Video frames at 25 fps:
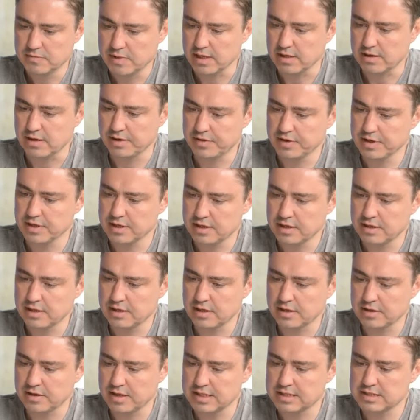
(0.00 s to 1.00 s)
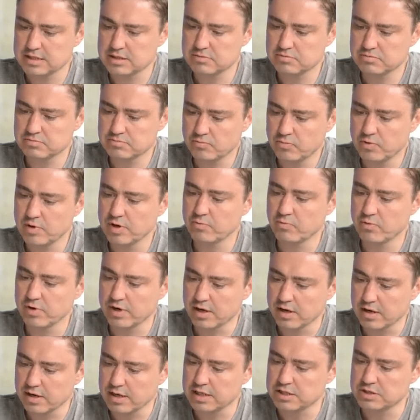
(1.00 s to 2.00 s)
yeah, I think uh, that's we are,
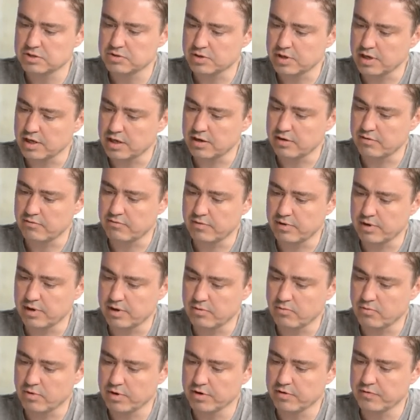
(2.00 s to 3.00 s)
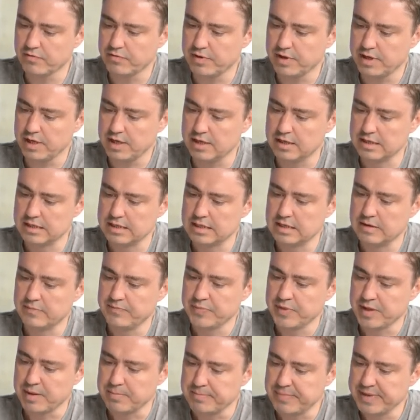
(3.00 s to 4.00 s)
we're lucky to have one of the
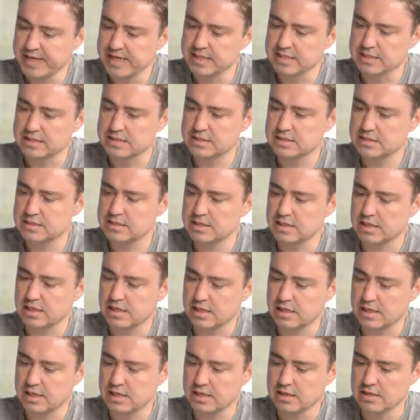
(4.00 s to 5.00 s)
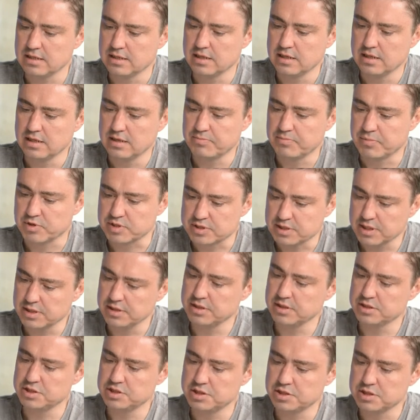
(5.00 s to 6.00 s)
biggest
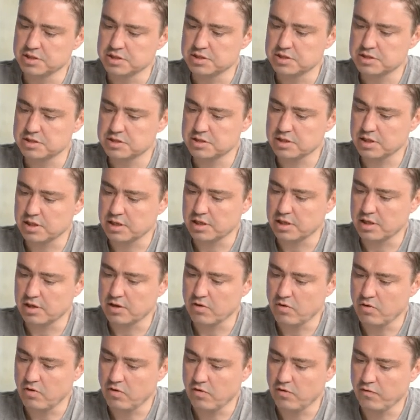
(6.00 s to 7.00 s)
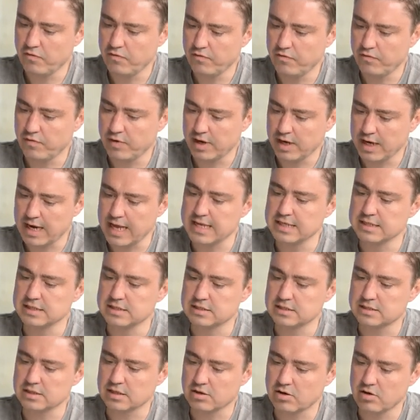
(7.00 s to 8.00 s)
percentages uh, of uh,
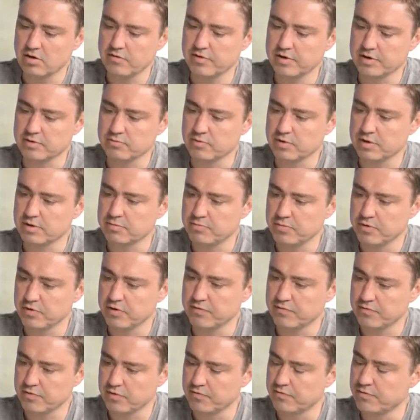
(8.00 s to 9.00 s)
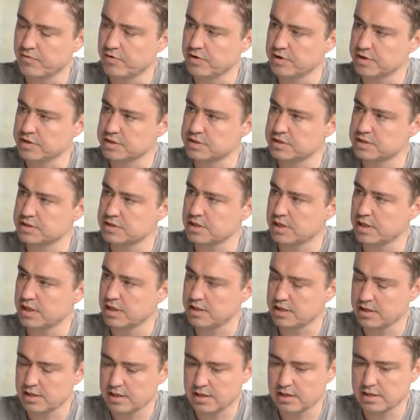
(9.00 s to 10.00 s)
land covered with beautiful forests
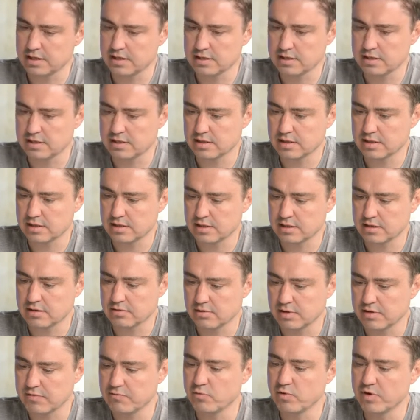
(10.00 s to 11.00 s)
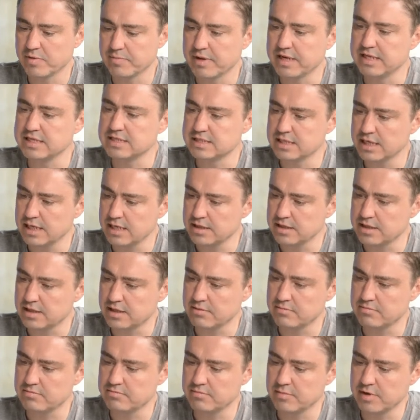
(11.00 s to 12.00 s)
and, and uh, if we maintain
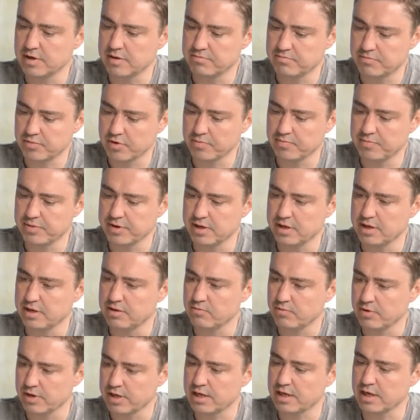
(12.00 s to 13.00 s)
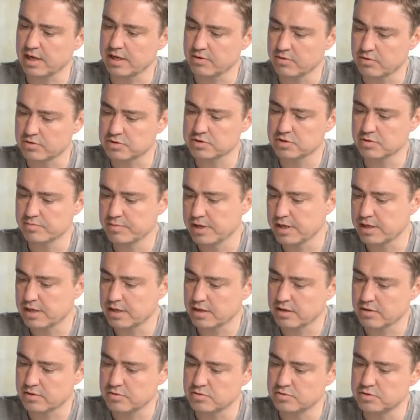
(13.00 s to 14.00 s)
them properly we can also
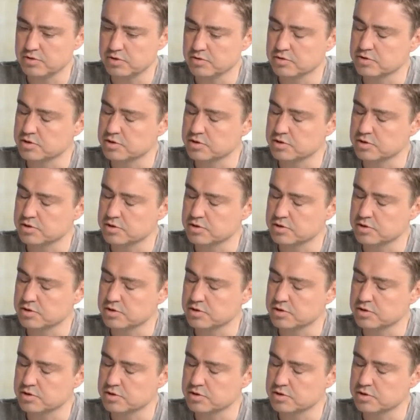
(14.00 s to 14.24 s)
make a good